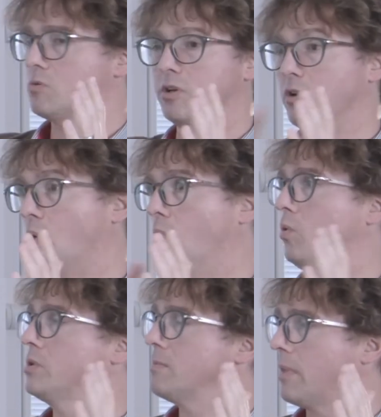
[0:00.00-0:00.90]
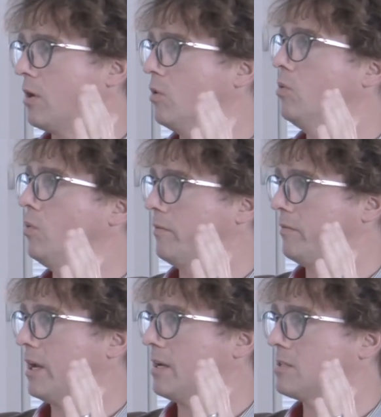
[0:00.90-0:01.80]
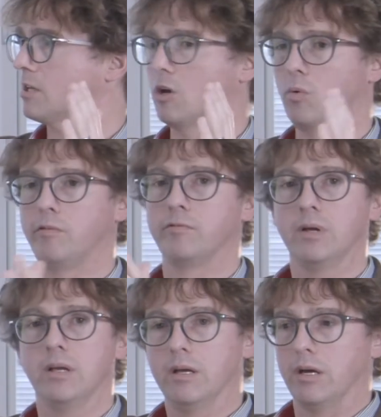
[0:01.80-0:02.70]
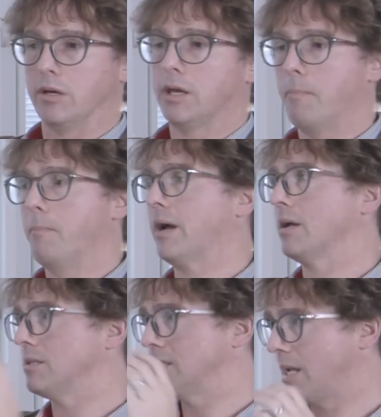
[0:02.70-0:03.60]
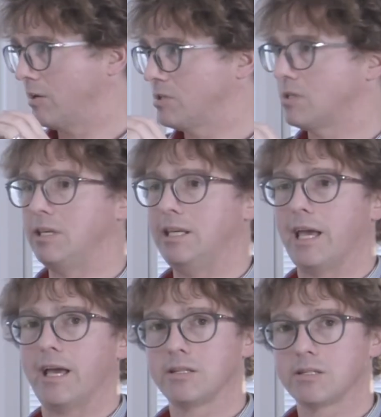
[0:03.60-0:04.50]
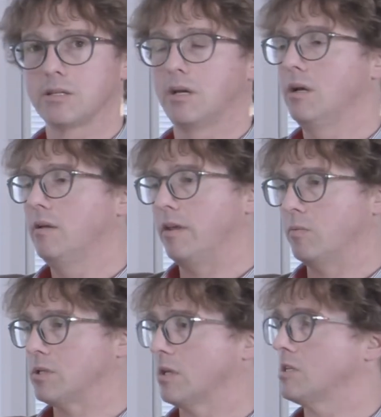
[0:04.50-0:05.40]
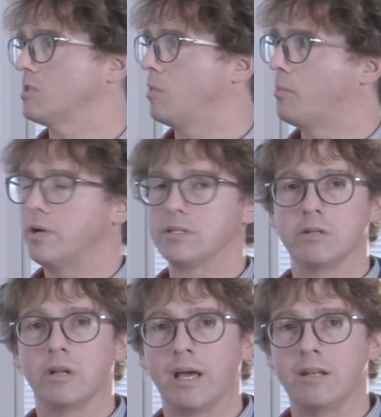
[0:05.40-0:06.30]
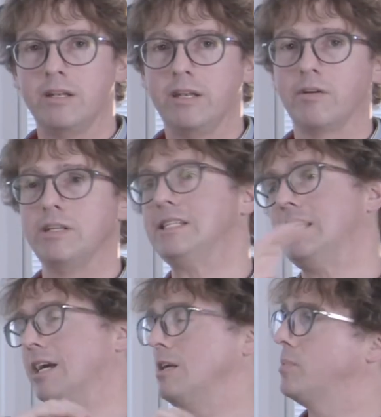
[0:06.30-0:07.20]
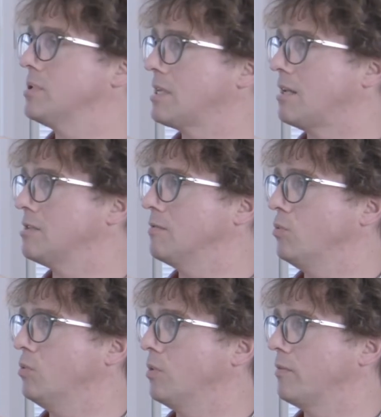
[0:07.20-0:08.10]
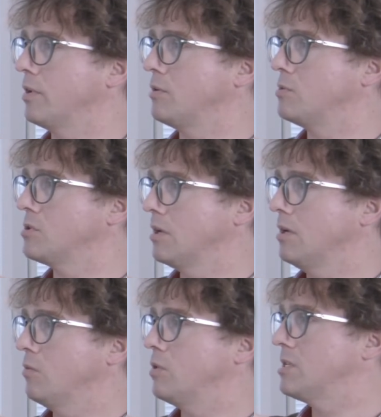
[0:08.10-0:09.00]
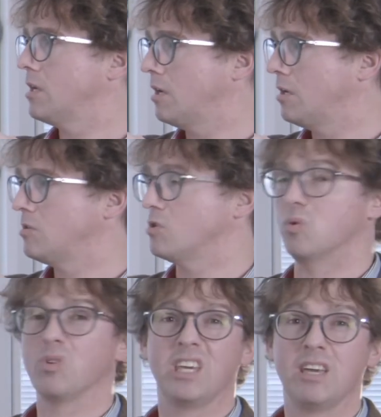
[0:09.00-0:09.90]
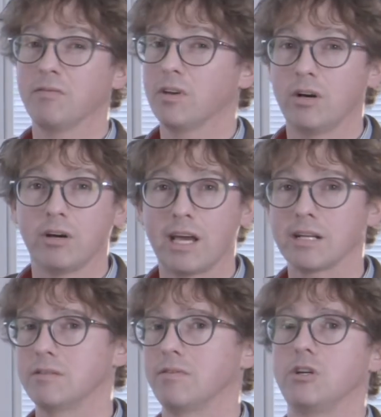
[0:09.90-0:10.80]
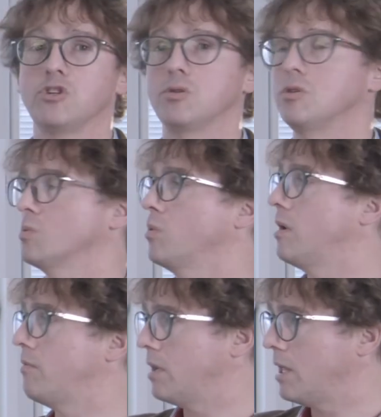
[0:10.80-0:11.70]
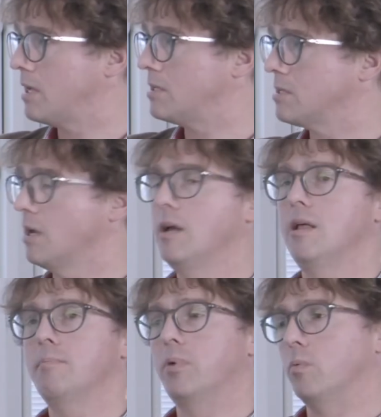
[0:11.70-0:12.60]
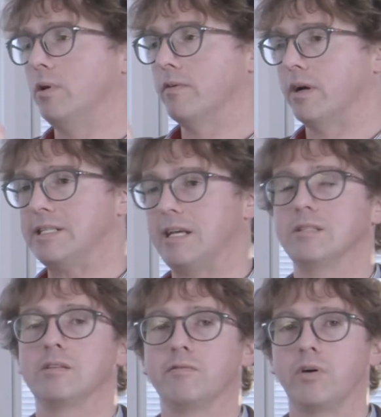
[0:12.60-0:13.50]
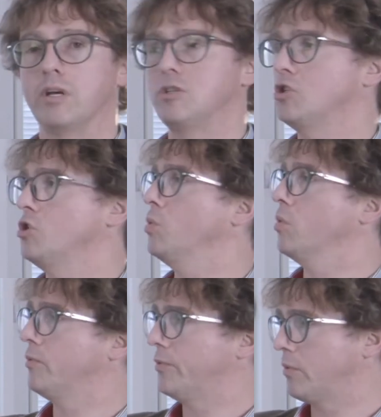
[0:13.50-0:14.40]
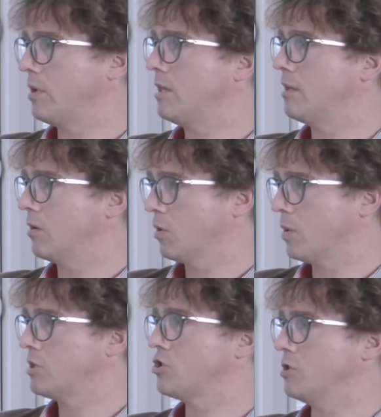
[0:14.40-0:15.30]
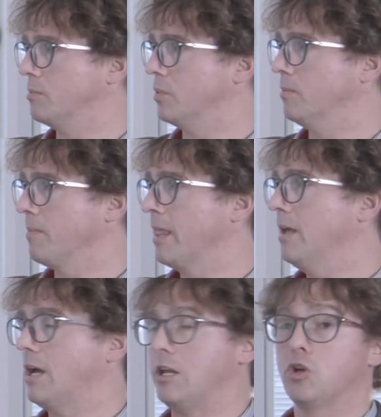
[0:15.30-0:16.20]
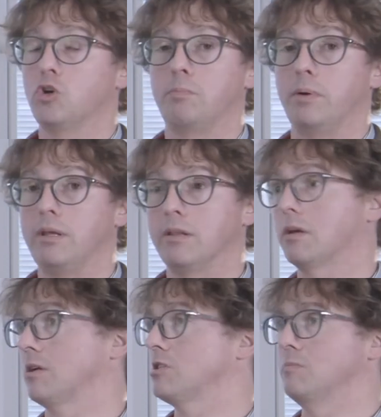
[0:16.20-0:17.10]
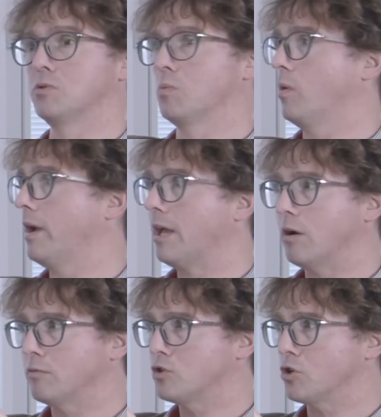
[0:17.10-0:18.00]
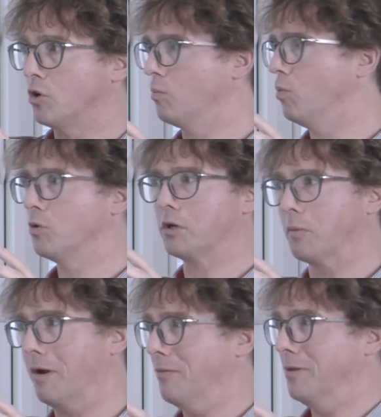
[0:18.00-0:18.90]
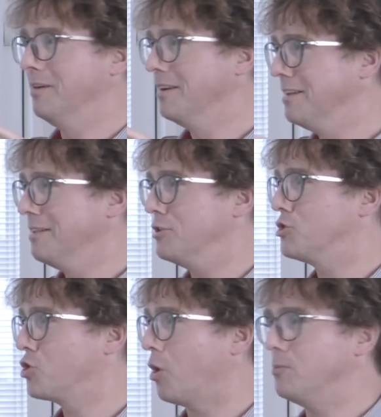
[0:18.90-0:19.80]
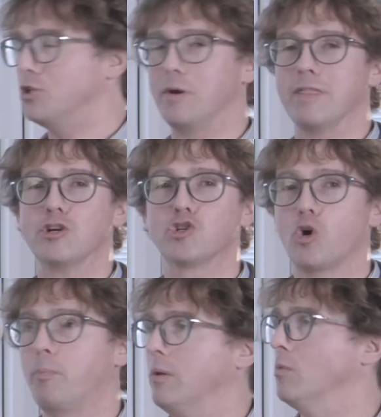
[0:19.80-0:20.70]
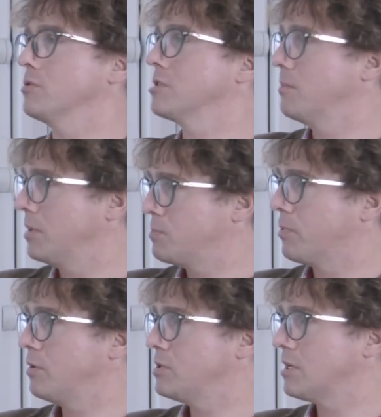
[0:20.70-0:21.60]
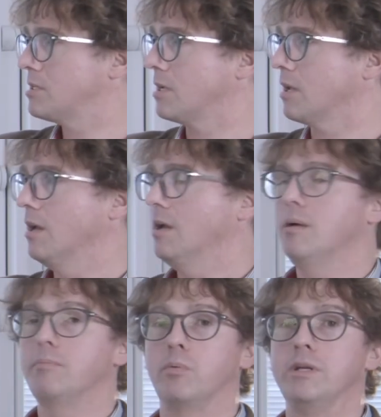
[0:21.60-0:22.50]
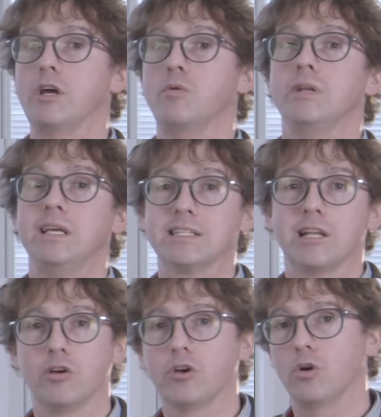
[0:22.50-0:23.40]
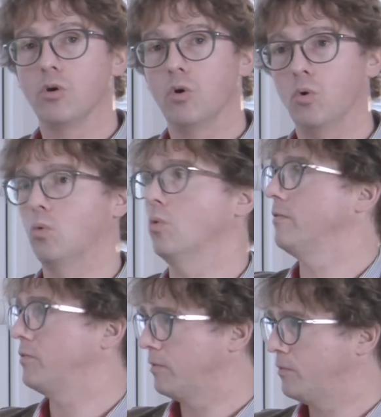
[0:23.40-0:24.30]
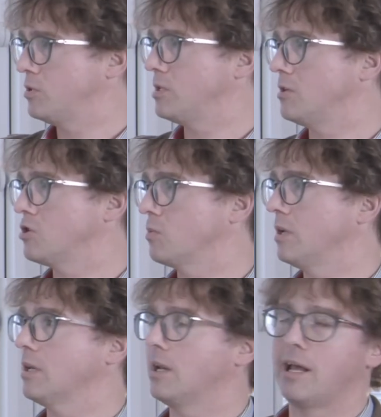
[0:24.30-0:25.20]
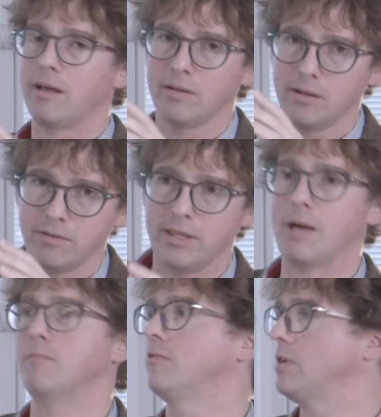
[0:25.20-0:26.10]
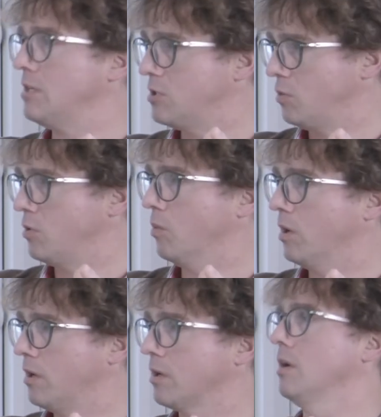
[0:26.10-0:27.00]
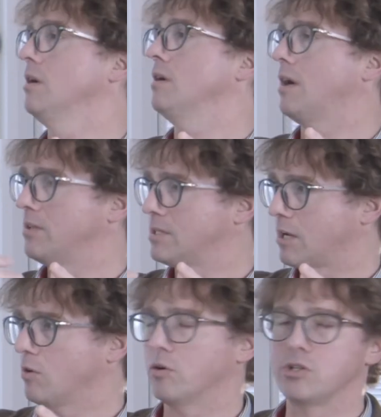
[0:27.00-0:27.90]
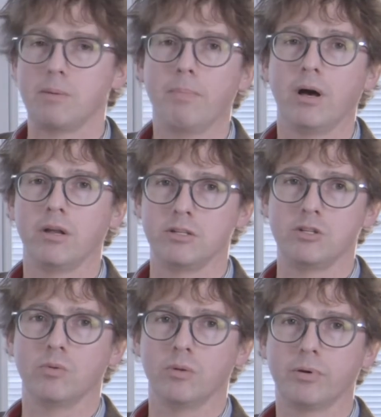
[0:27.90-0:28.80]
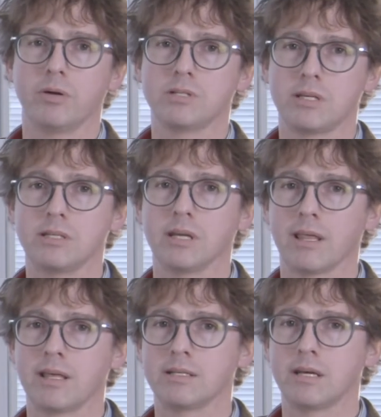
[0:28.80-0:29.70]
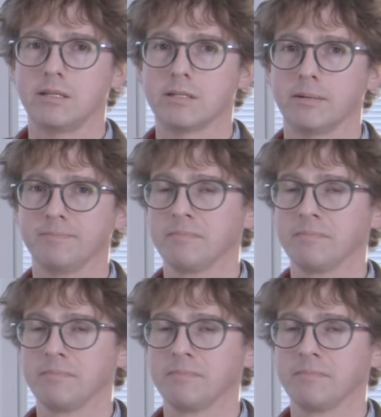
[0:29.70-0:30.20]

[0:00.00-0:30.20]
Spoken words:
We can automate all of that to go off and come back and tell us, yes, there was a customer present at 98% of all of those returns or gift card activations or whatever it is. But we've identified 2 or 3 that are questionable. And it could be the customer's way out of shot and walking around the shop doing their shopping while somebody's processing. But we don't need to look at all of the footage. We can let the MV do the work and the technology partner do all the processing of that data.